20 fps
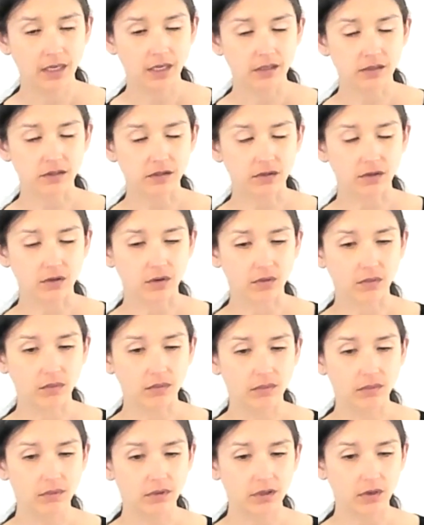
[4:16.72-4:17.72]
So
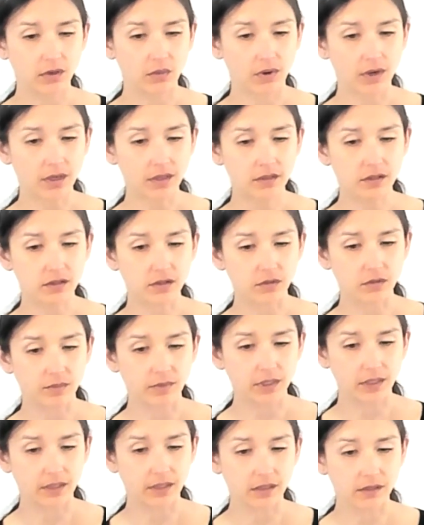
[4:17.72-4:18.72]
you want to
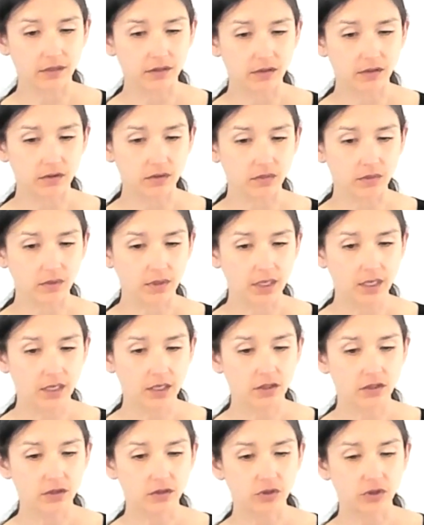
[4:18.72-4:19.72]
begin to
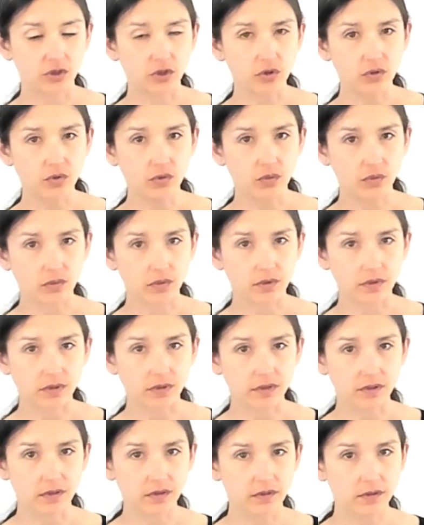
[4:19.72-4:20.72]

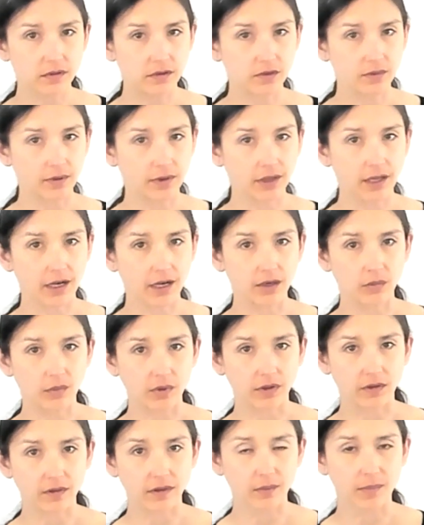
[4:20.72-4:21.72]
choose to align
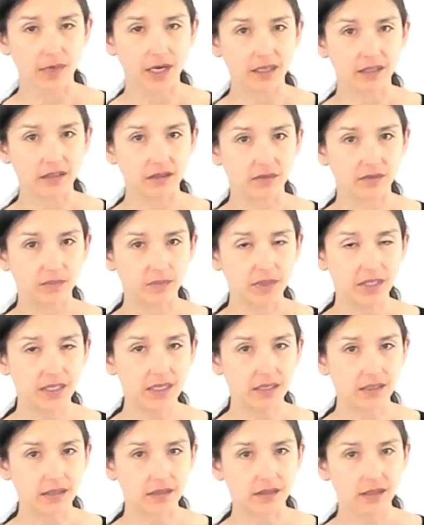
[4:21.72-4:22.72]
with the mind of
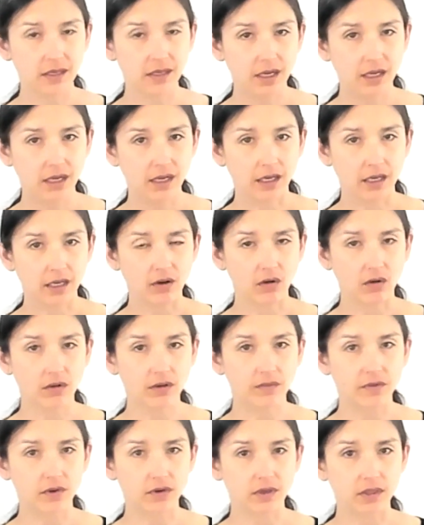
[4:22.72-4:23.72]
peace in all
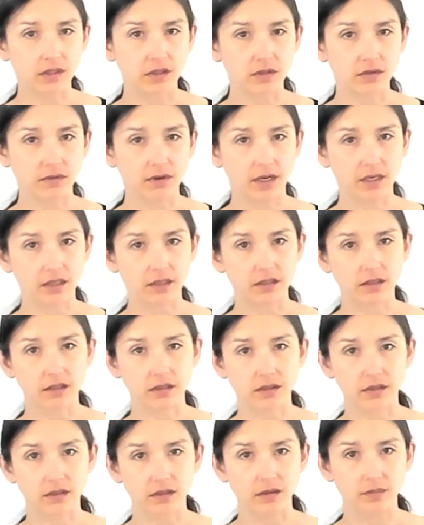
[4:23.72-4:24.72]
of your
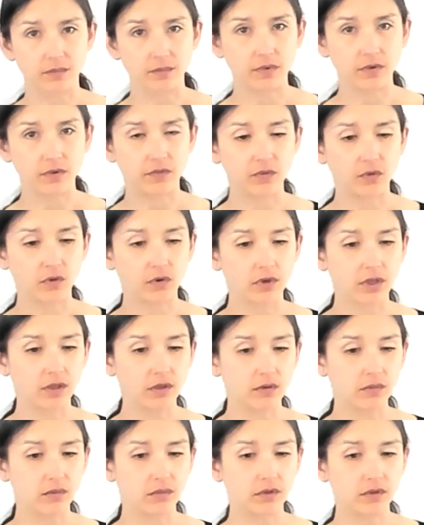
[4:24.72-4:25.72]
interactions before
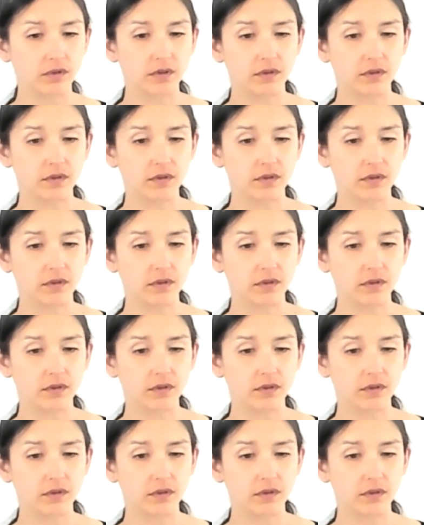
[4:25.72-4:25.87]
you